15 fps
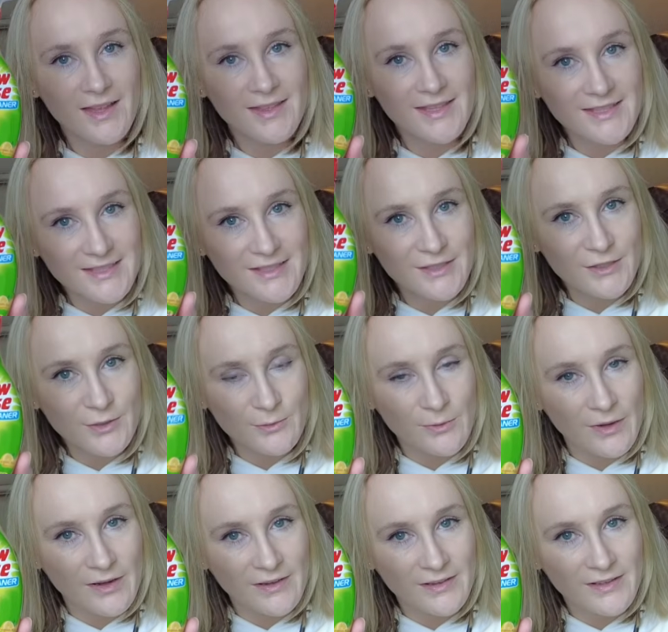This is a new
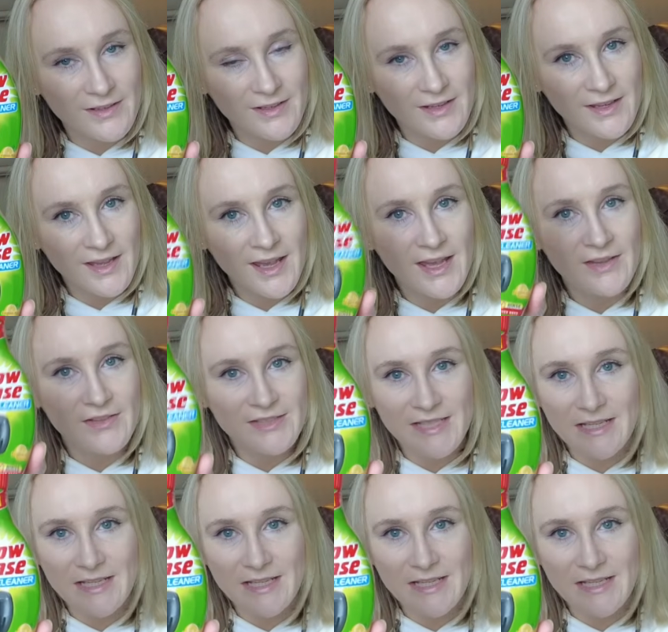one. Has